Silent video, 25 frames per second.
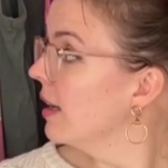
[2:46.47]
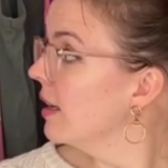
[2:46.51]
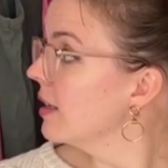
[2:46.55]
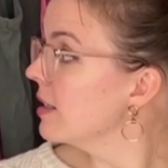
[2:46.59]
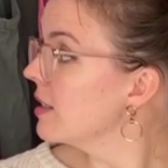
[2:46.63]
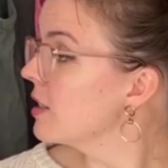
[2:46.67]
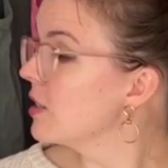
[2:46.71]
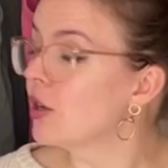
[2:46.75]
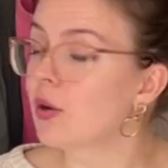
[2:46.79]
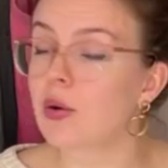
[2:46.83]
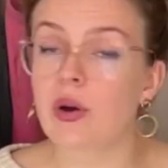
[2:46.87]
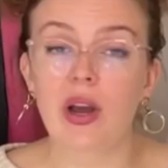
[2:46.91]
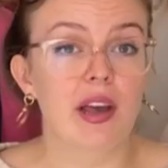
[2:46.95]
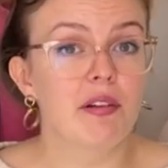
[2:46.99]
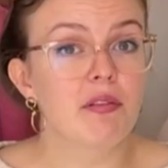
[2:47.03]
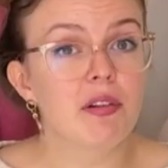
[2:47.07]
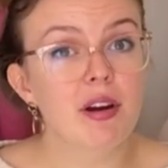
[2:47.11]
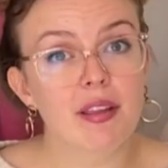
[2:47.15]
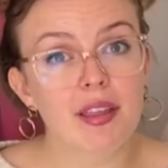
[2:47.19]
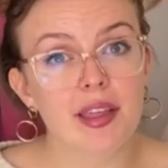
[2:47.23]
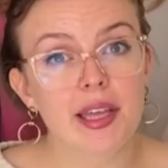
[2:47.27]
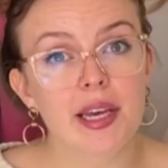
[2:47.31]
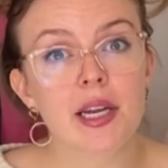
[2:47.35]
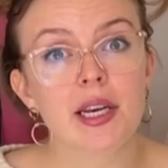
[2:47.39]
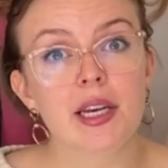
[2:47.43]
So
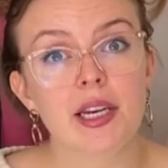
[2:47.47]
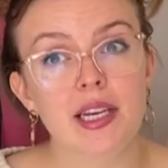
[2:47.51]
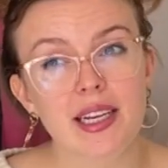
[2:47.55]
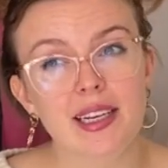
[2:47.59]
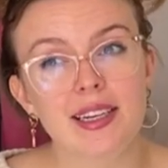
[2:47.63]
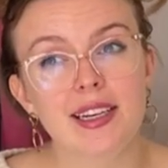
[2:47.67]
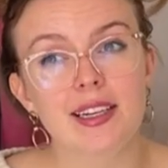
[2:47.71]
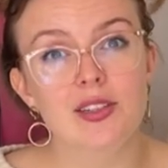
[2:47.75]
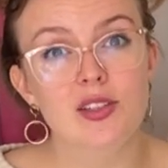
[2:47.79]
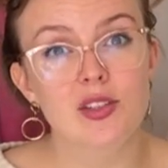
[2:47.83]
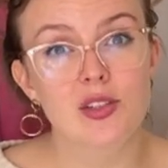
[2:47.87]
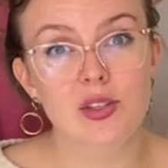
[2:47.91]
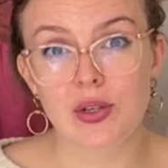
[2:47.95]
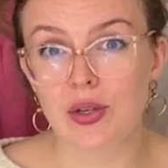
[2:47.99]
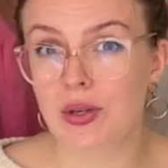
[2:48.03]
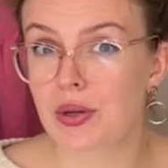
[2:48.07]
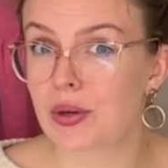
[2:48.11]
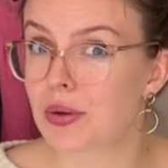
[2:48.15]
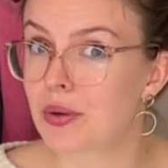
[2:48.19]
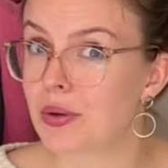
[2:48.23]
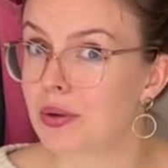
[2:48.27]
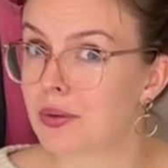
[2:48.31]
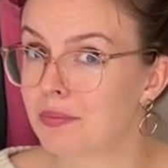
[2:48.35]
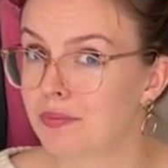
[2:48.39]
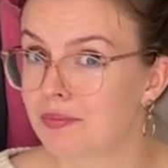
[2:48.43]
everything needed
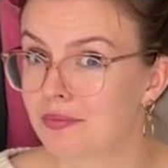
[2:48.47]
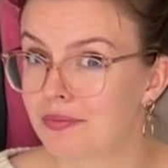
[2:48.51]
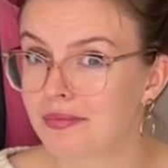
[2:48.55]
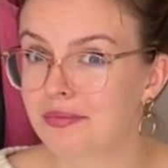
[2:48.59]
to